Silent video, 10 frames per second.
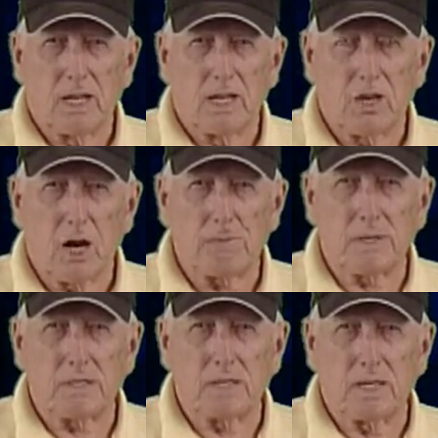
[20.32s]

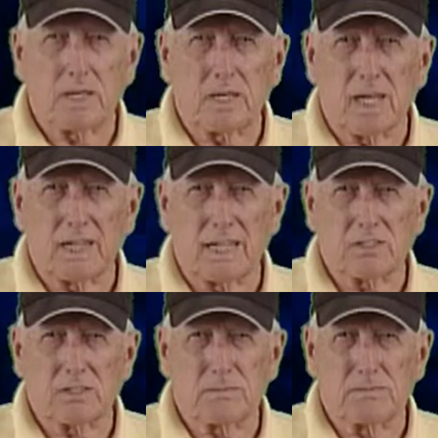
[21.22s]
Carpet, I
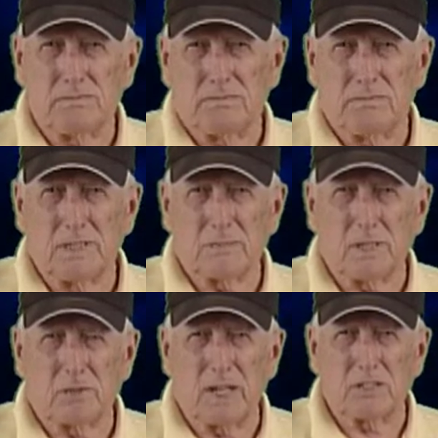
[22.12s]
guess, has
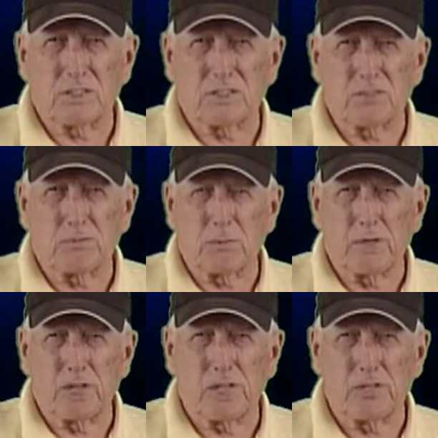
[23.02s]
been around for
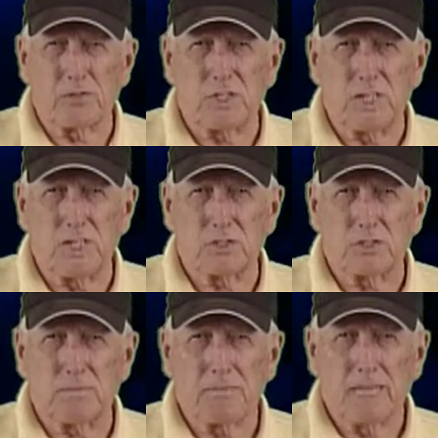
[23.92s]
about 100
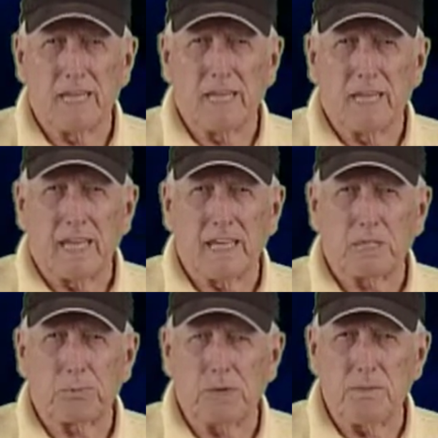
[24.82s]
years, and
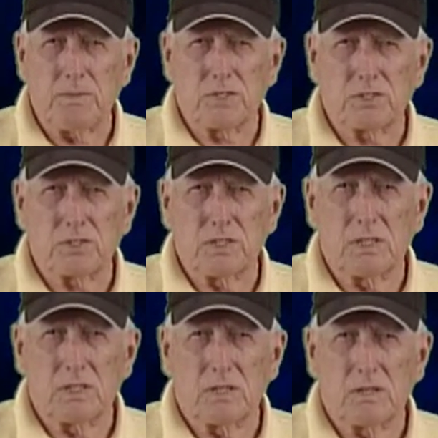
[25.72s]
it's pretty much
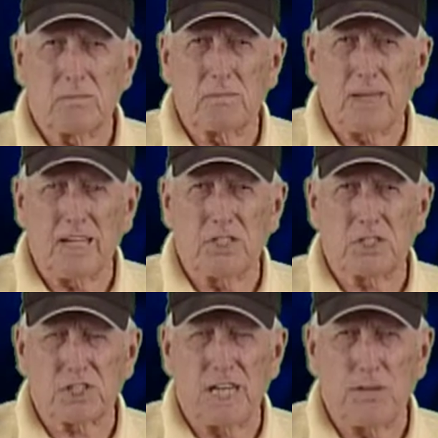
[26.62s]
made the
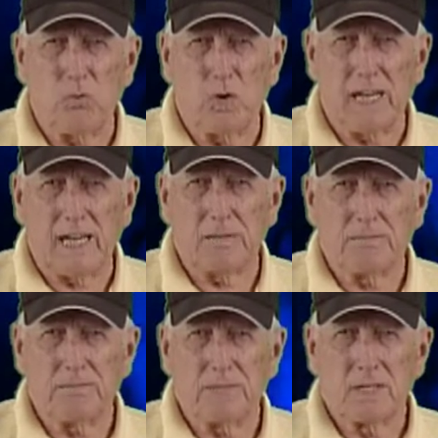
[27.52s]
same way.
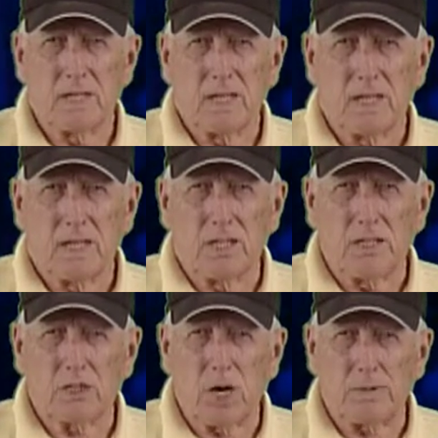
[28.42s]

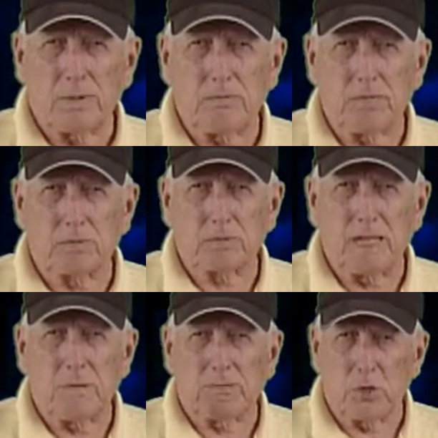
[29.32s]
These carpet mills
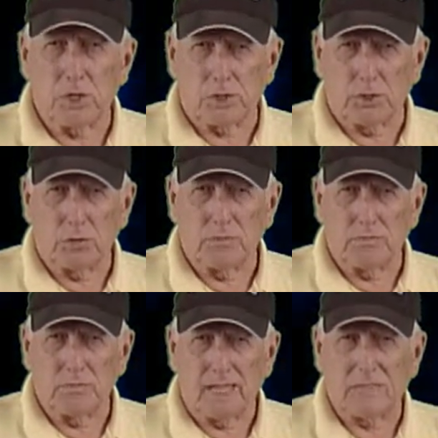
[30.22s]
make broadloom.
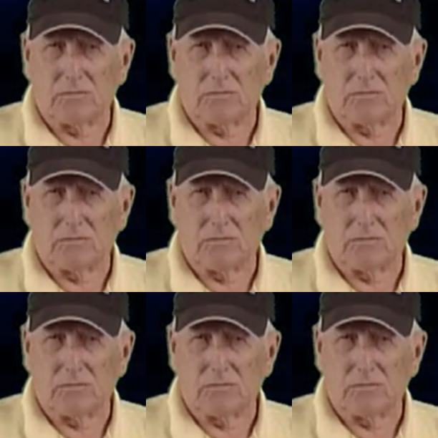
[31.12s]
That